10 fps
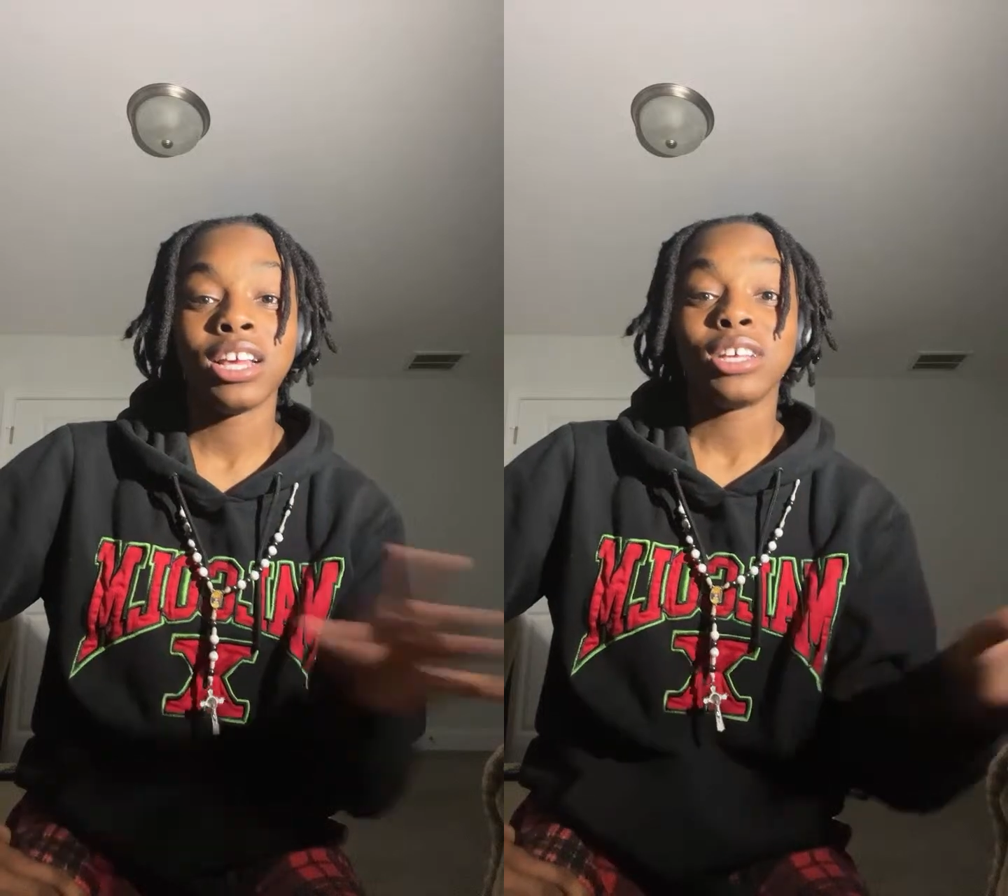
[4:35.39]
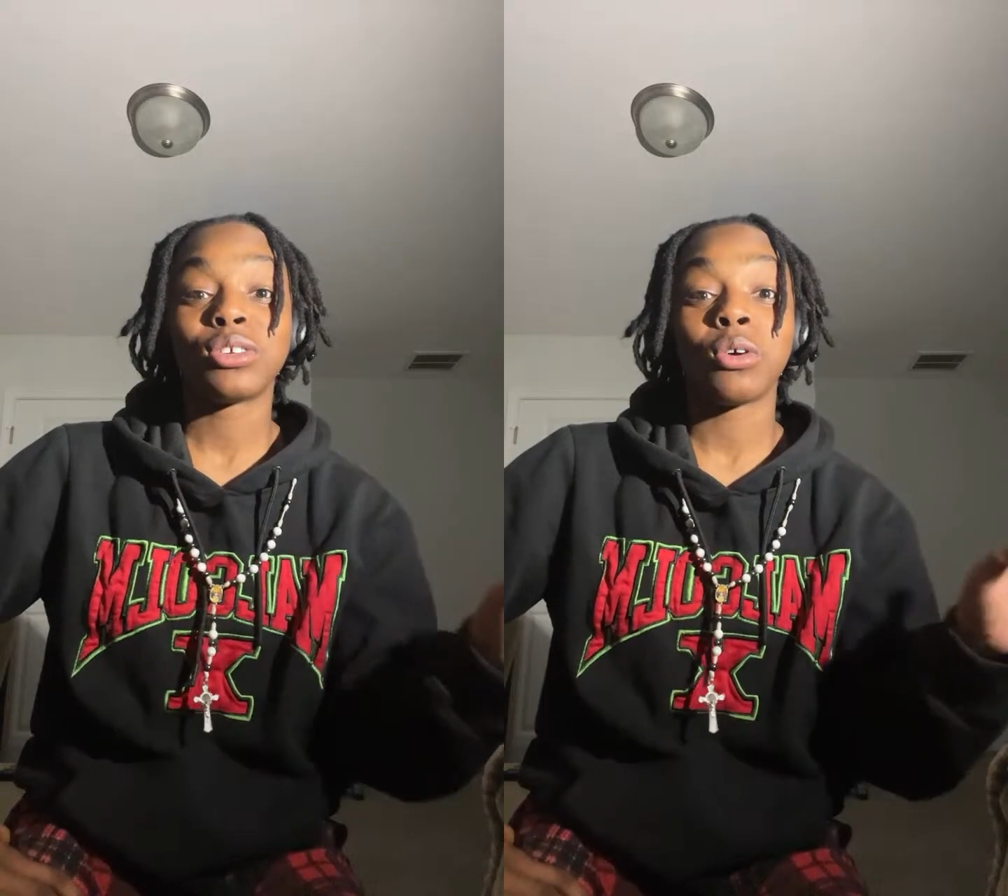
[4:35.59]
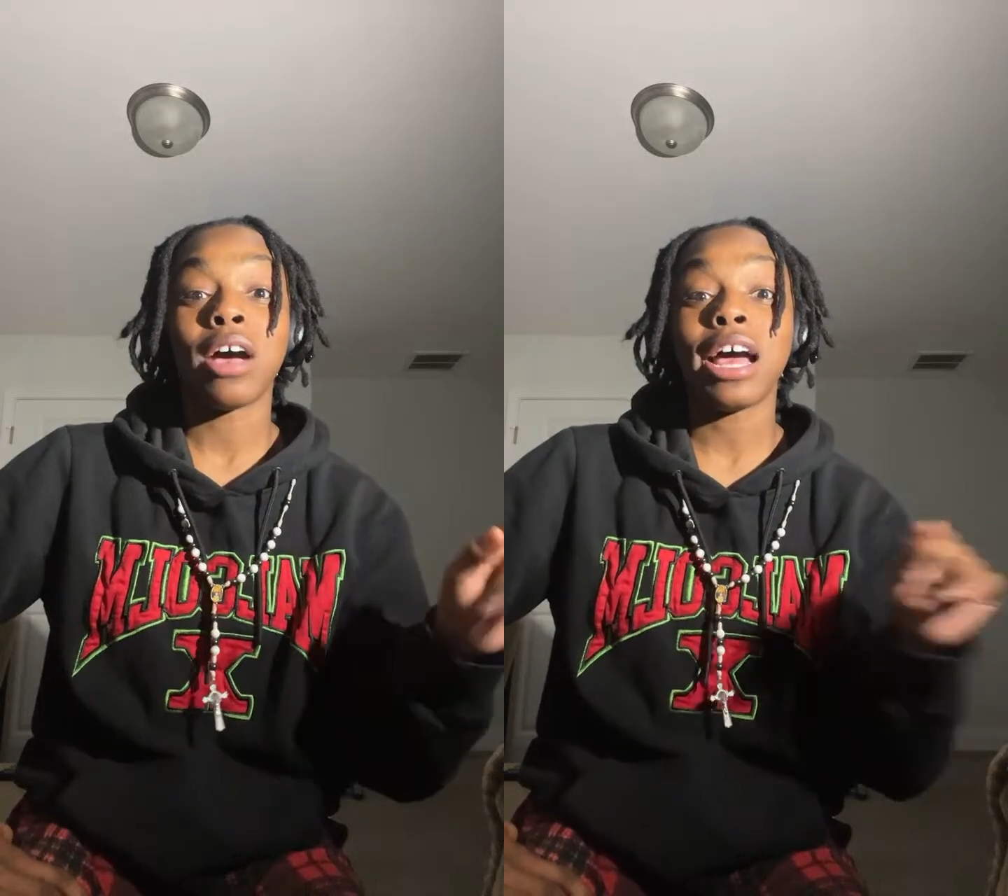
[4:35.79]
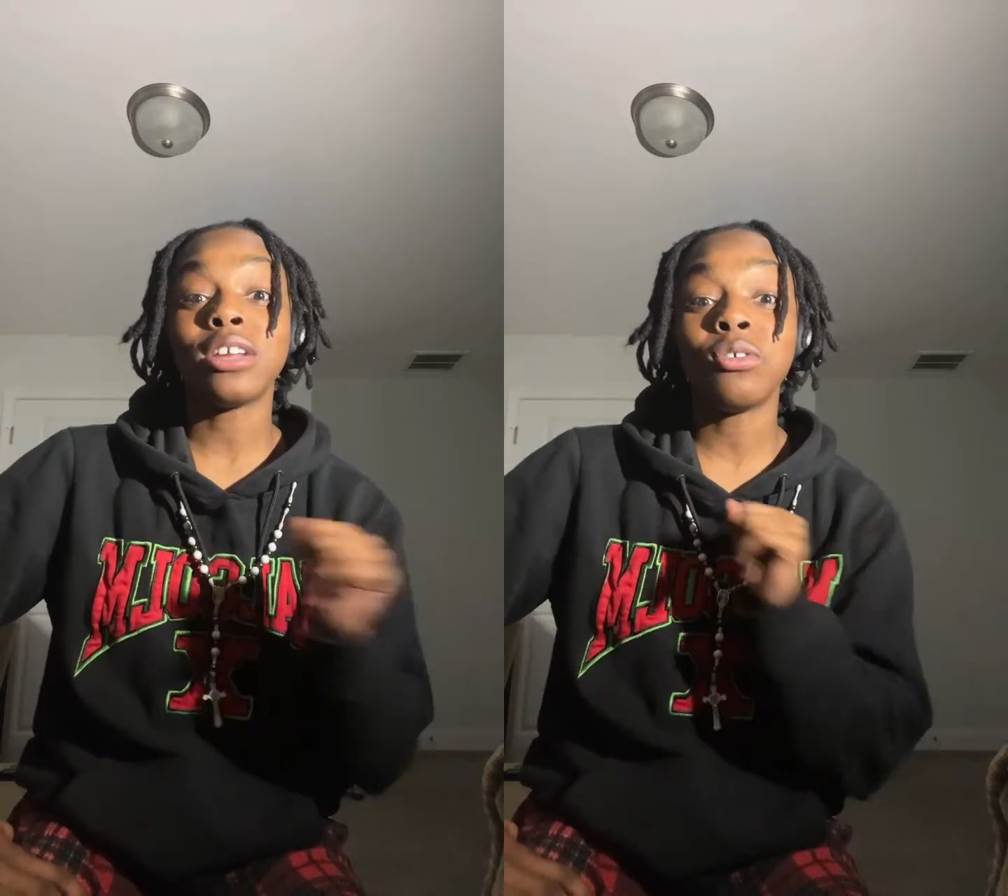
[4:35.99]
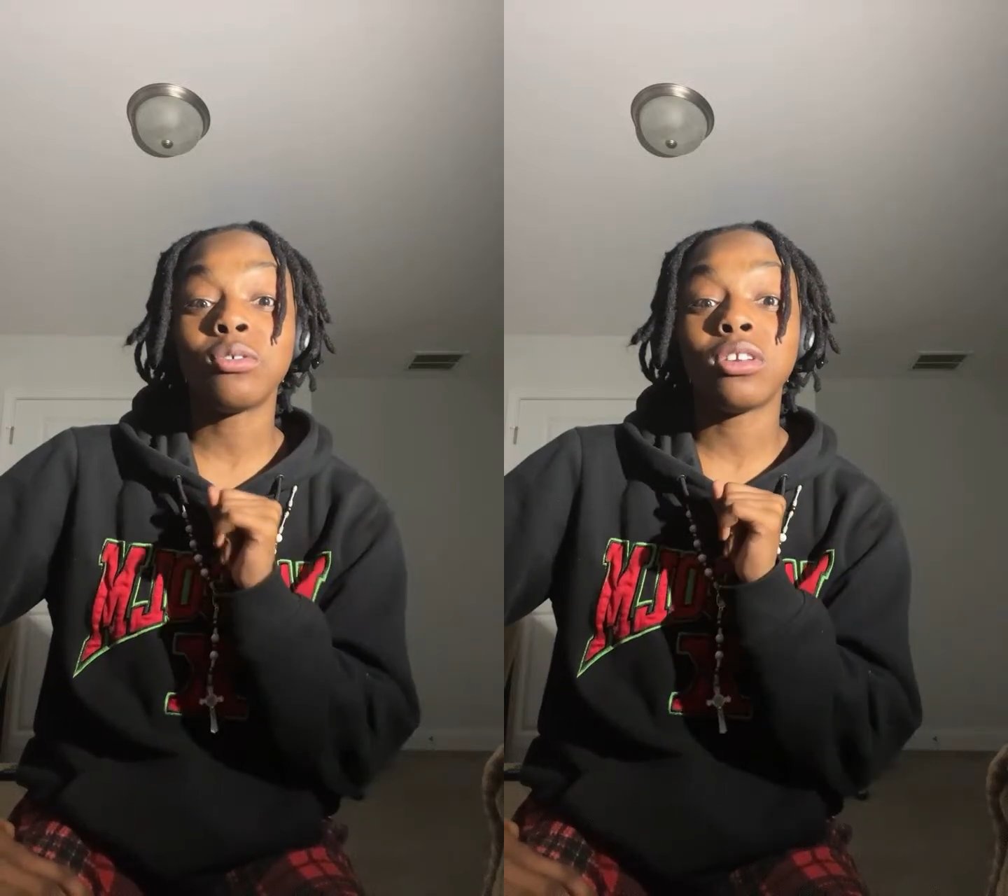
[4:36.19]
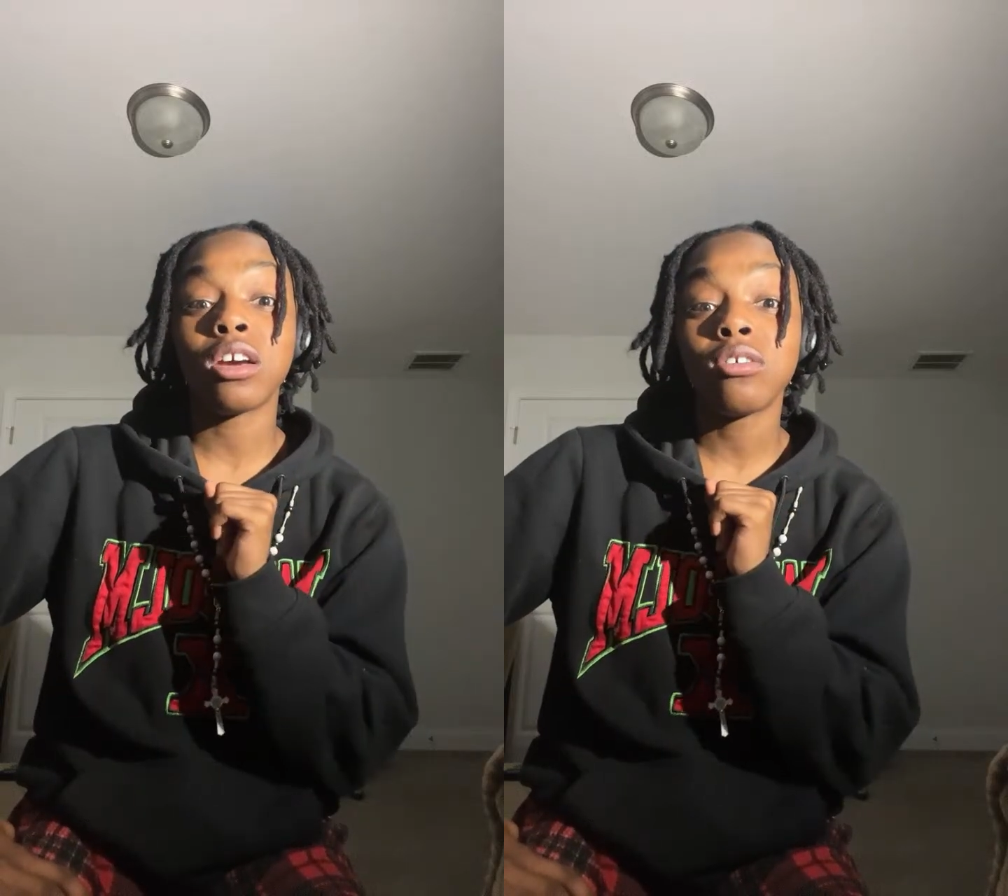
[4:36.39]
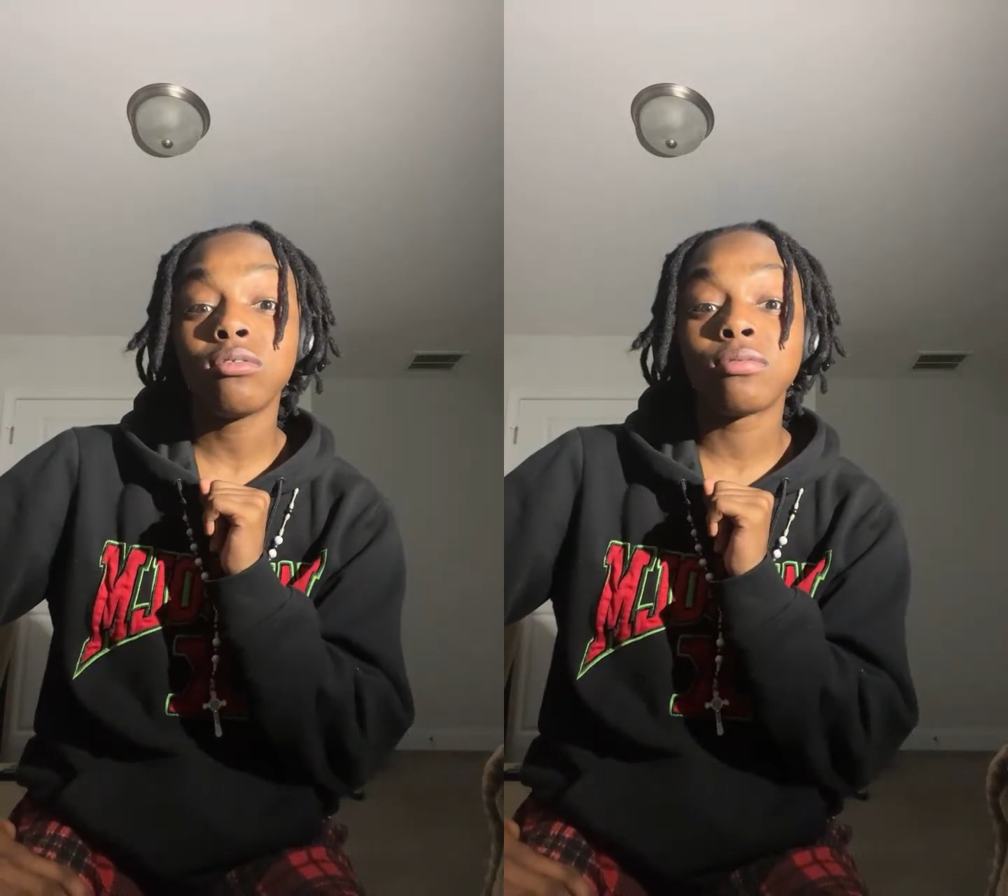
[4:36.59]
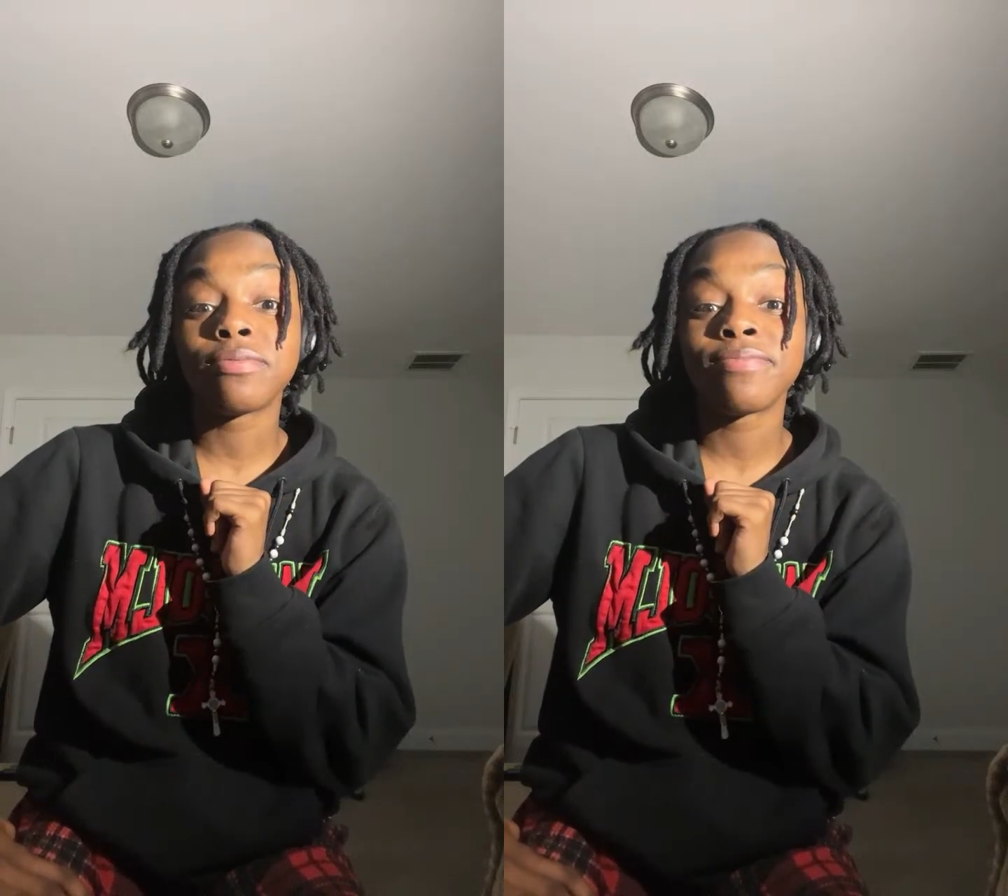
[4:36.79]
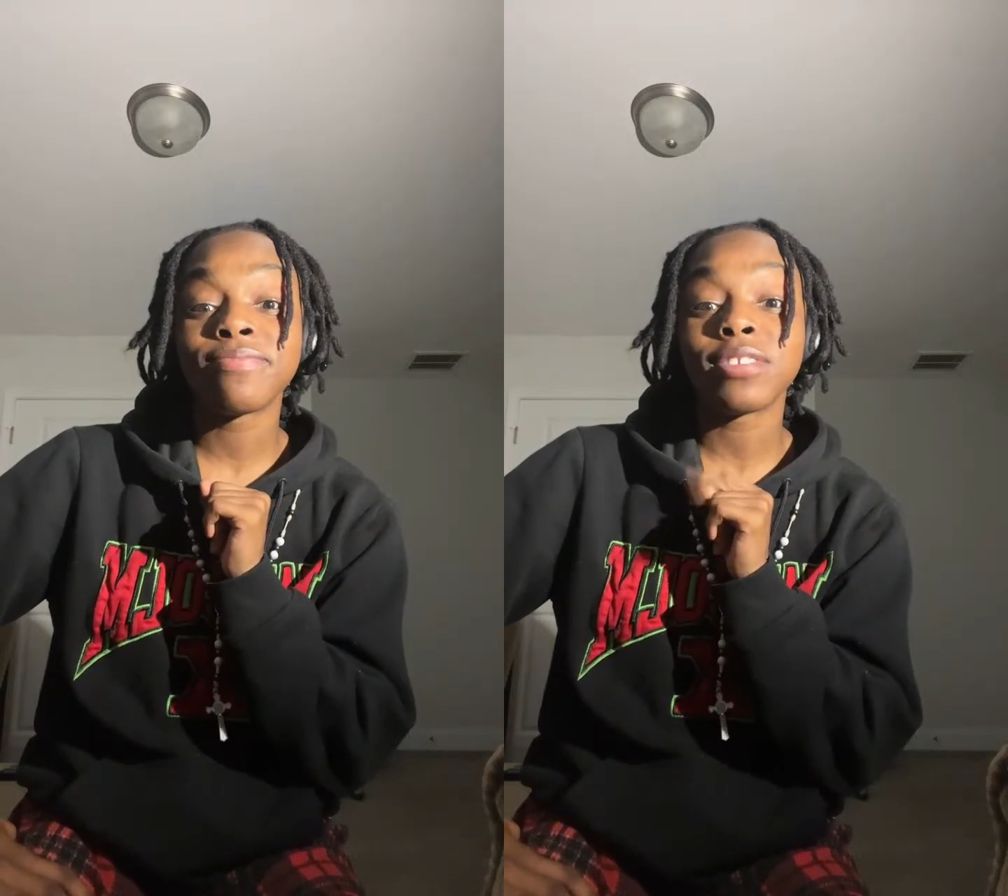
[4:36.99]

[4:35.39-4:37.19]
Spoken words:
So I don't know